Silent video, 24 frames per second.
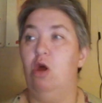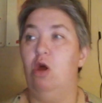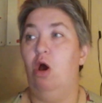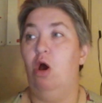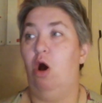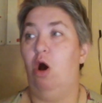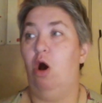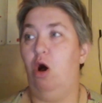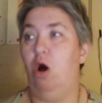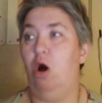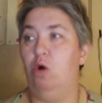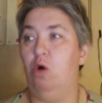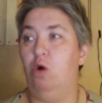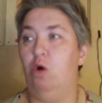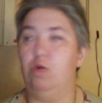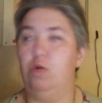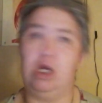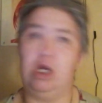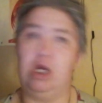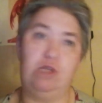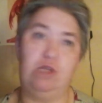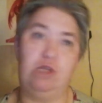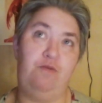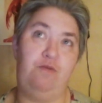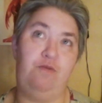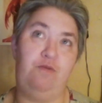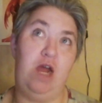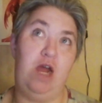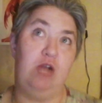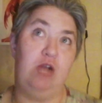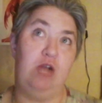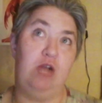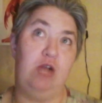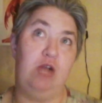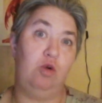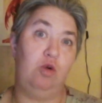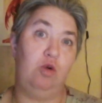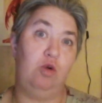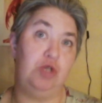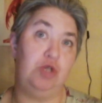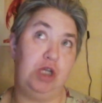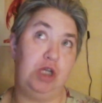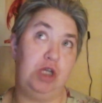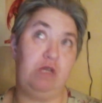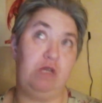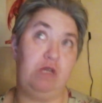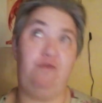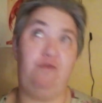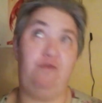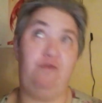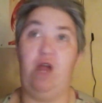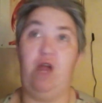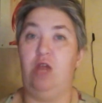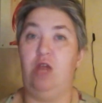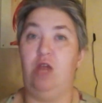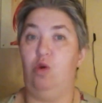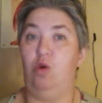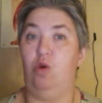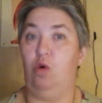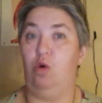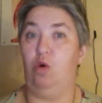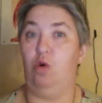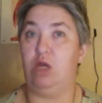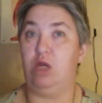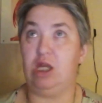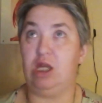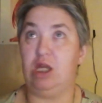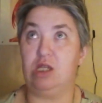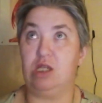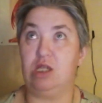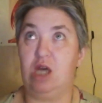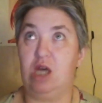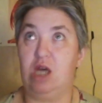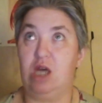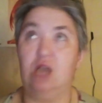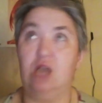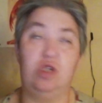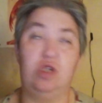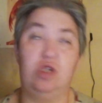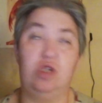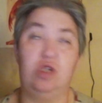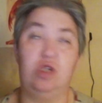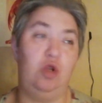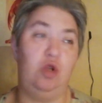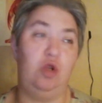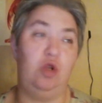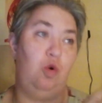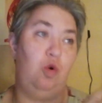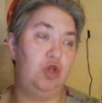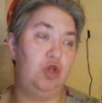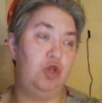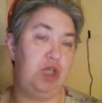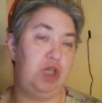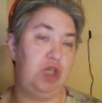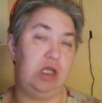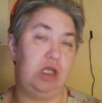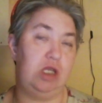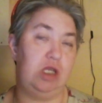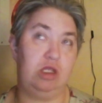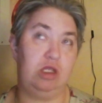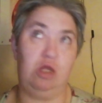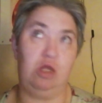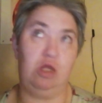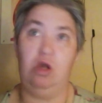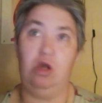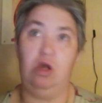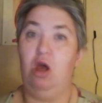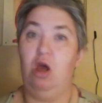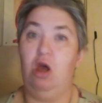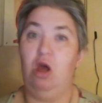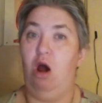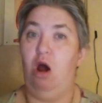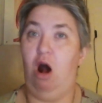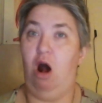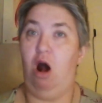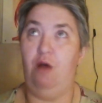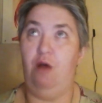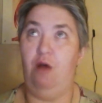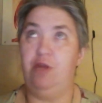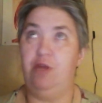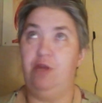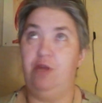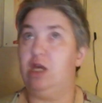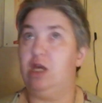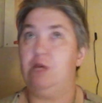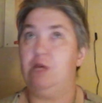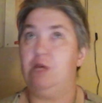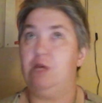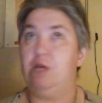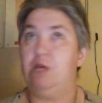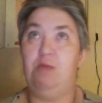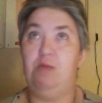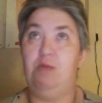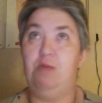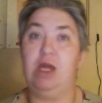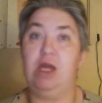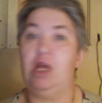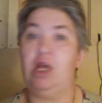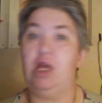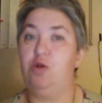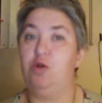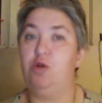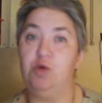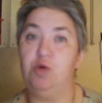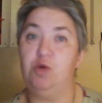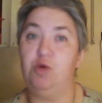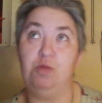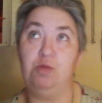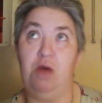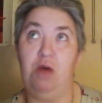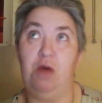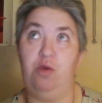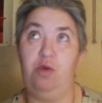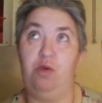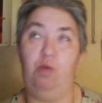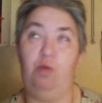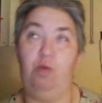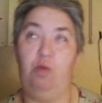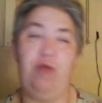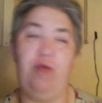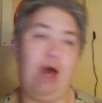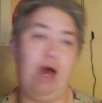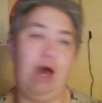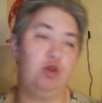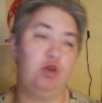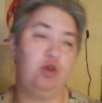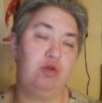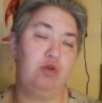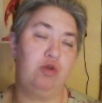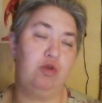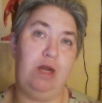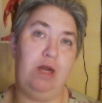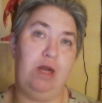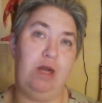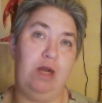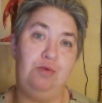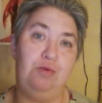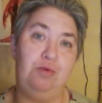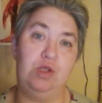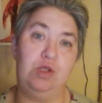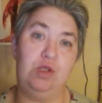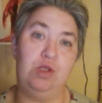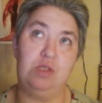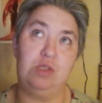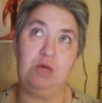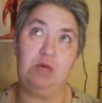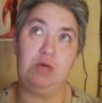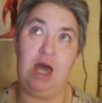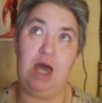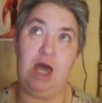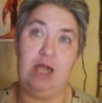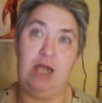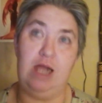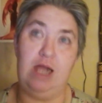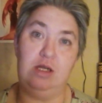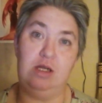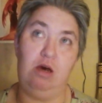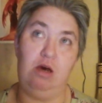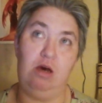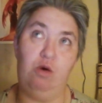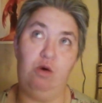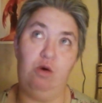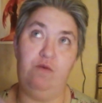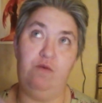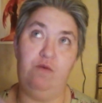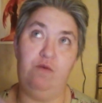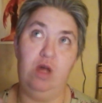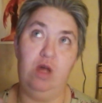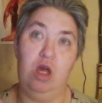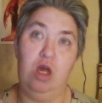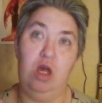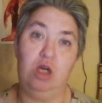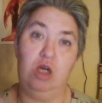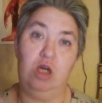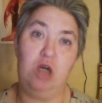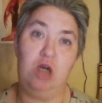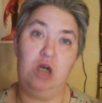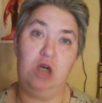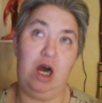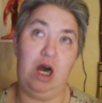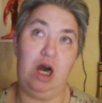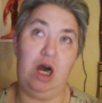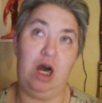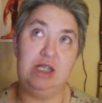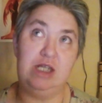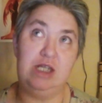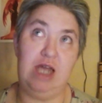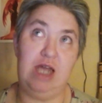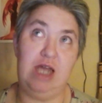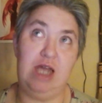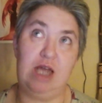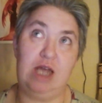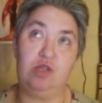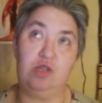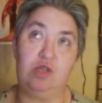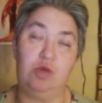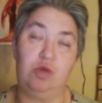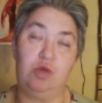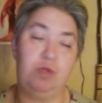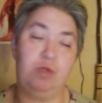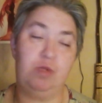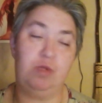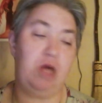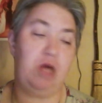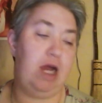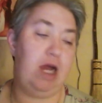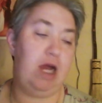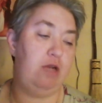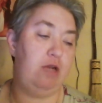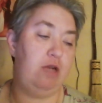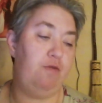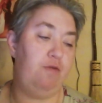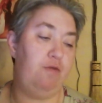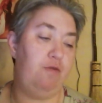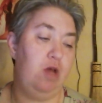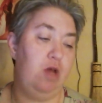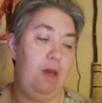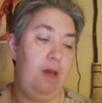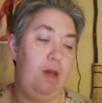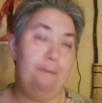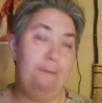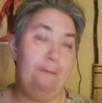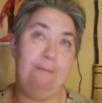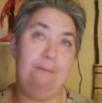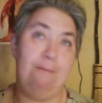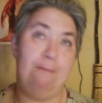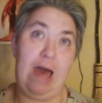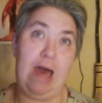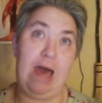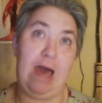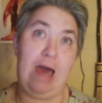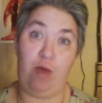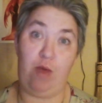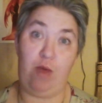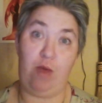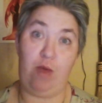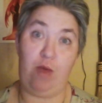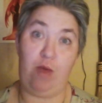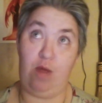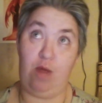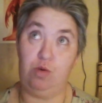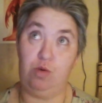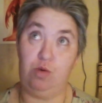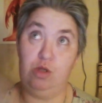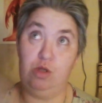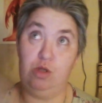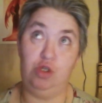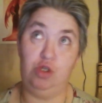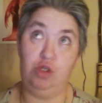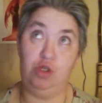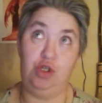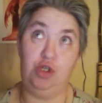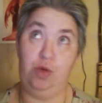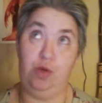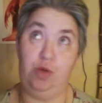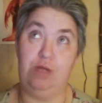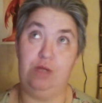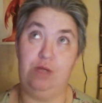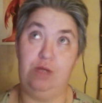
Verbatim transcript: oh he's a friend or she's a friend or he's a cousin or she's the the main character's mother without trying to put some kind of context or some kind of background to it.